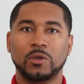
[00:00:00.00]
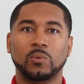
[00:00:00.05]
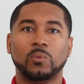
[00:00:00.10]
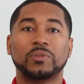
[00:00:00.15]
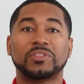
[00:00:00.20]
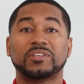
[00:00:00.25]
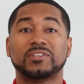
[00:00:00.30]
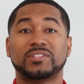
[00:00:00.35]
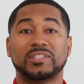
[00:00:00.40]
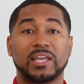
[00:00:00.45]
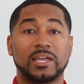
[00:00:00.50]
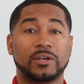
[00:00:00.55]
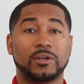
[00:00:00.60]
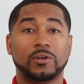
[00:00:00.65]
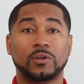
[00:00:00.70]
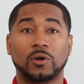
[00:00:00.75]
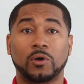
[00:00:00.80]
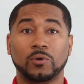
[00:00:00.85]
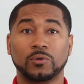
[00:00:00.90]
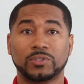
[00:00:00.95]
with a
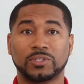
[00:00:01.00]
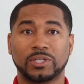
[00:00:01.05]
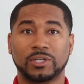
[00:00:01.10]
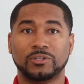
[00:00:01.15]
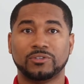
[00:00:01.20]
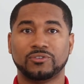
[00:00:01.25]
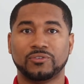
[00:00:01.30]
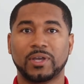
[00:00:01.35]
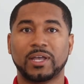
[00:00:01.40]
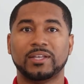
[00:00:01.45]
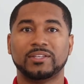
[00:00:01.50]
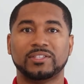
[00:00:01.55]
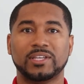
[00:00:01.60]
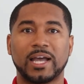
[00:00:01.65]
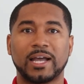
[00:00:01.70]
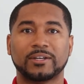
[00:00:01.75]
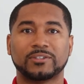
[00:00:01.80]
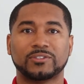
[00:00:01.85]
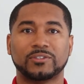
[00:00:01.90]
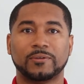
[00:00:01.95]
standard wholesale
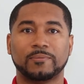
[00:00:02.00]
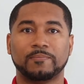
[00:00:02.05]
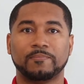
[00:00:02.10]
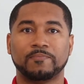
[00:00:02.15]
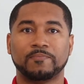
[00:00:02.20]
transaction.